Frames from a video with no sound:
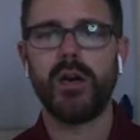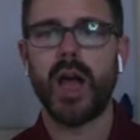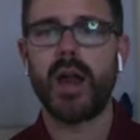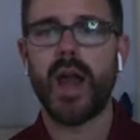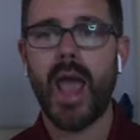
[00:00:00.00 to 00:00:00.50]

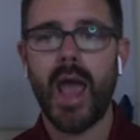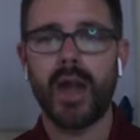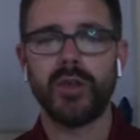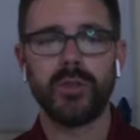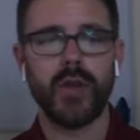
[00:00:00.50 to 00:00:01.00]
how to add
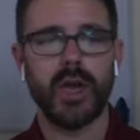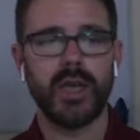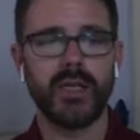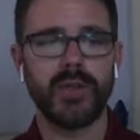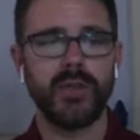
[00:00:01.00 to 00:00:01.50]
or subtract
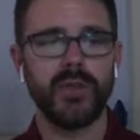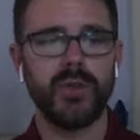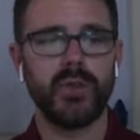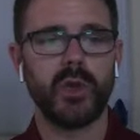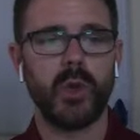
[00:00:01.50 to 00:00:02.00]
decimals,
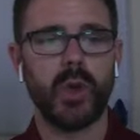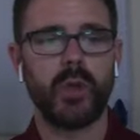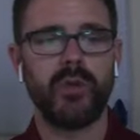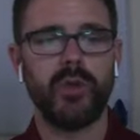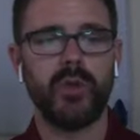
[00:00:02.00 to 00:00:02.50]
with a quick
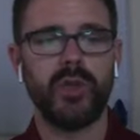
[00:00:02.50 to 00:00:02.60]
review of the